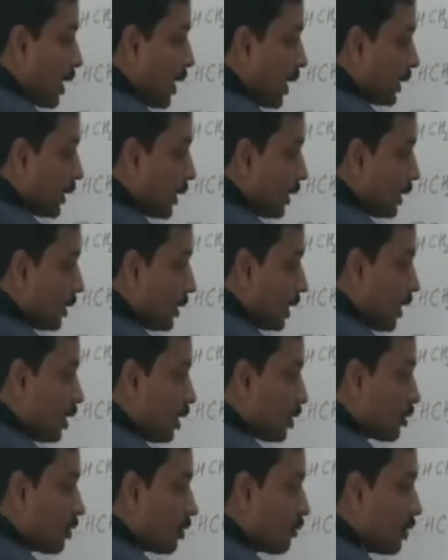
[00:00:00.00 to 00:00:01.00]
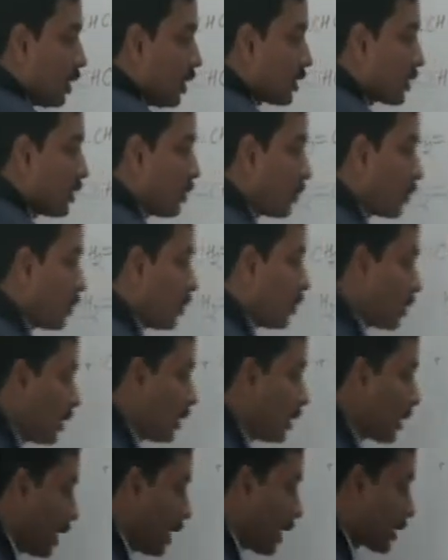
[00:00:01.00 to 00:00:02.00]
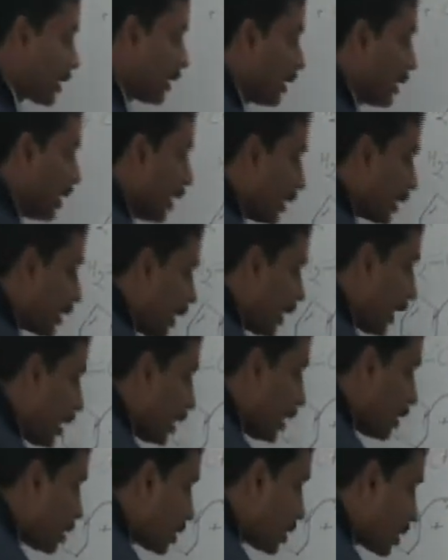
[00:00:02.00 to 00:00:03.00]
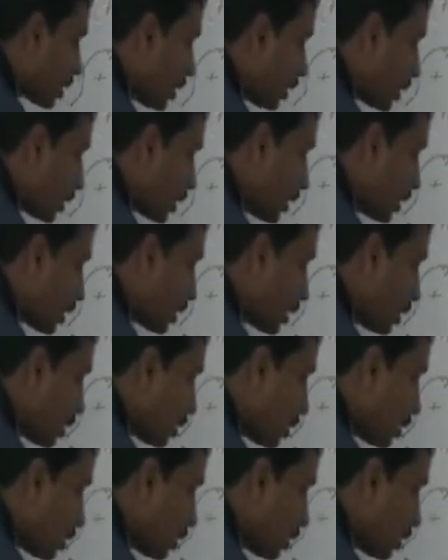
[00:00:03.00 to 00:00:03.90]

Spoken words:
again electrophilic substitution reaction, and the end result is